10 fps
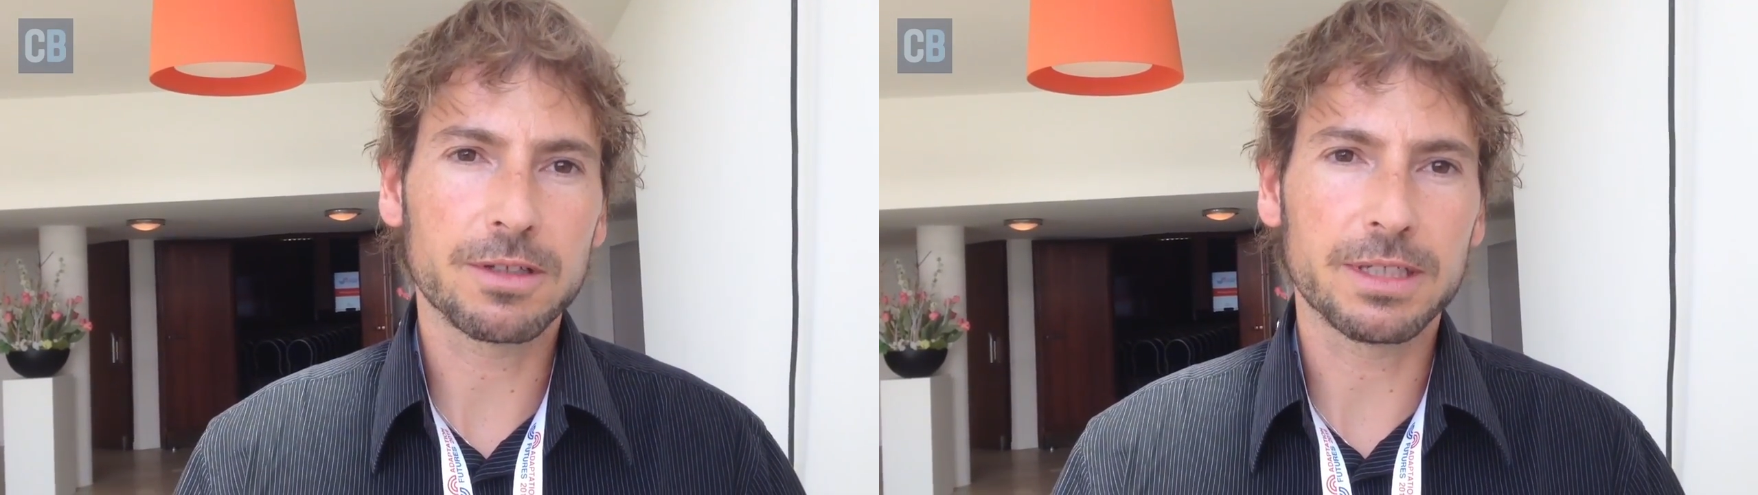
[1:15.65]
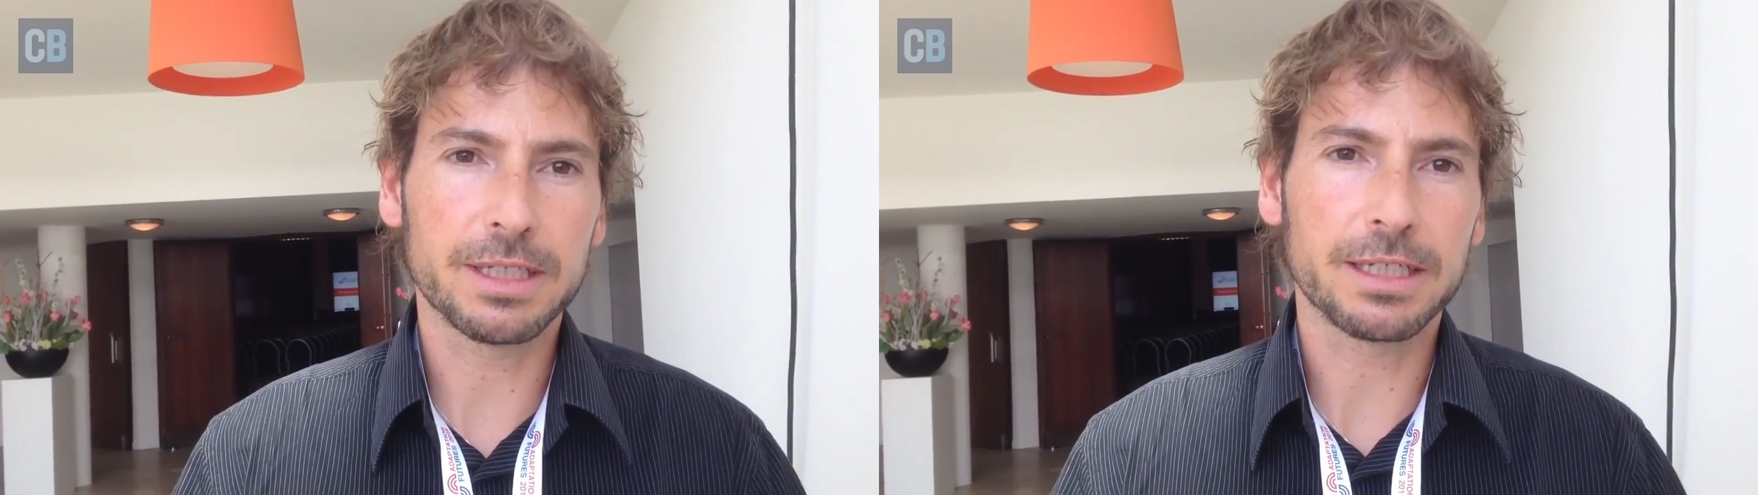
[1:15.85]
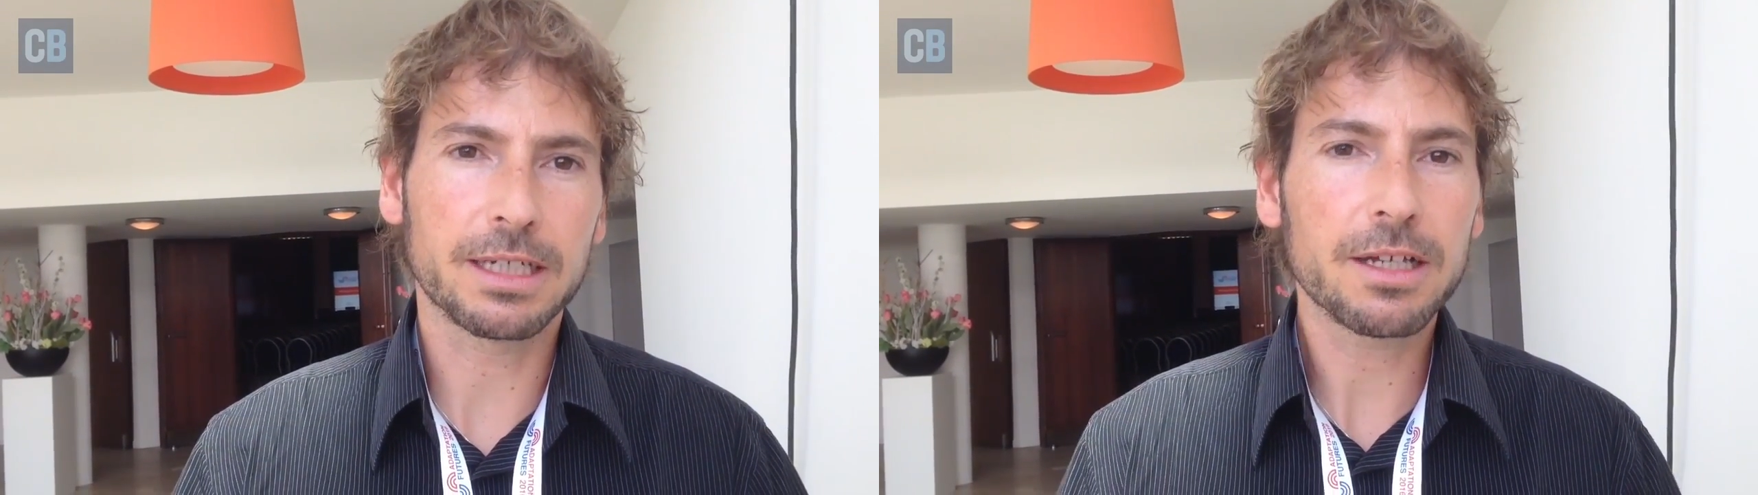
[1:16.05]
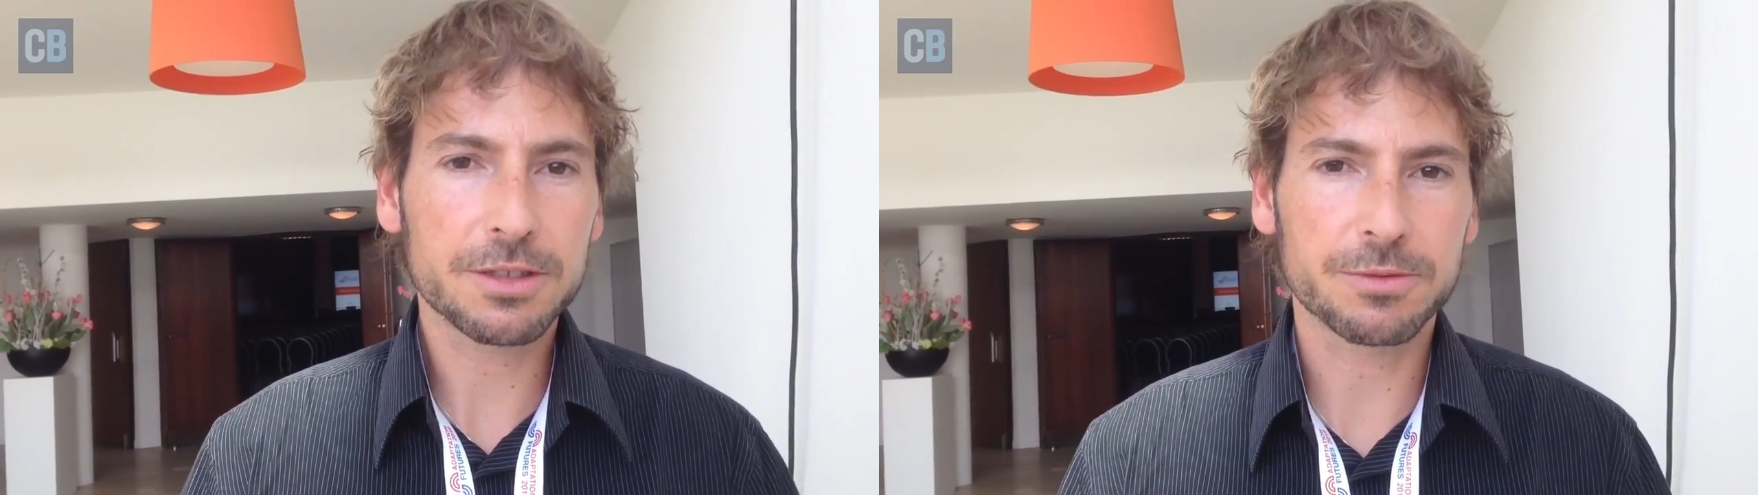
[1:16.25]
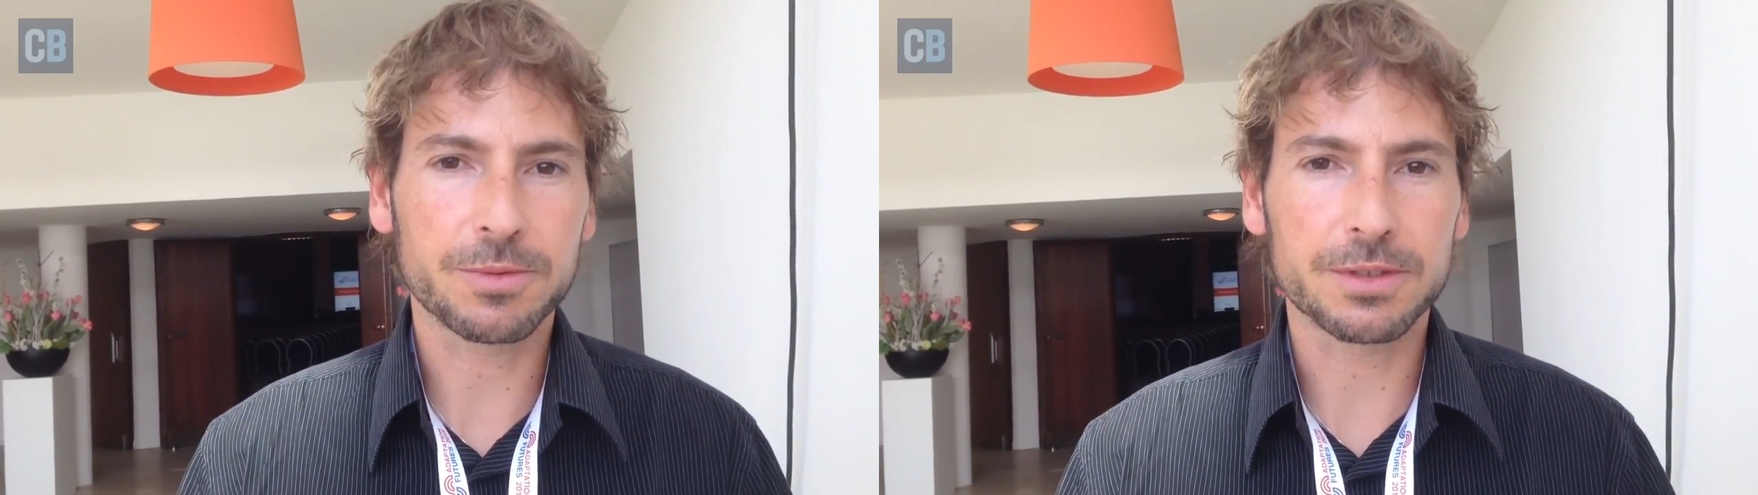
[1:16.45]
the
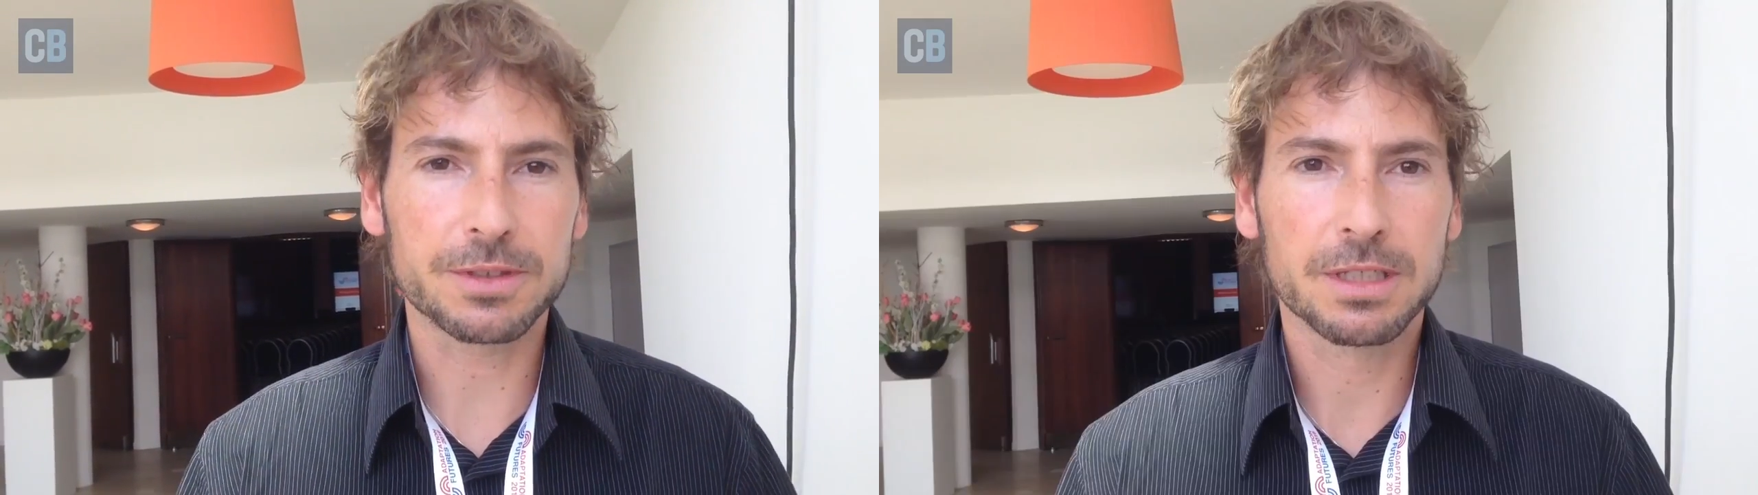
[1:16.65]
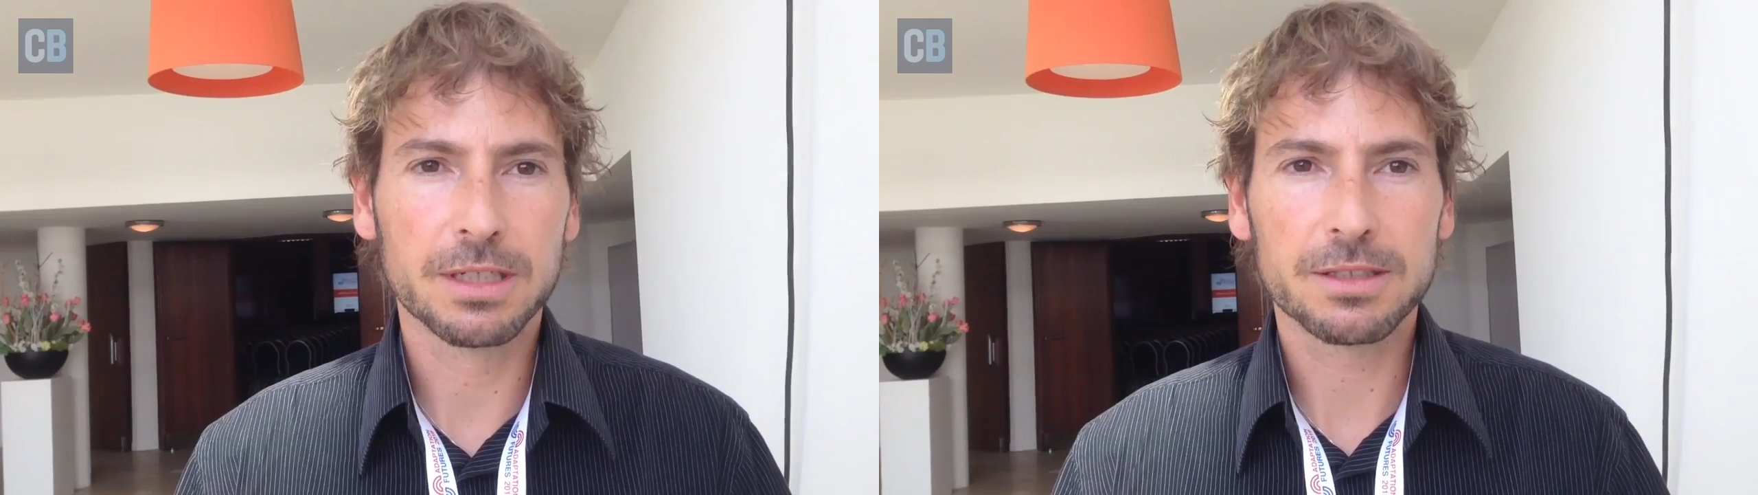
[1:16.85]
customers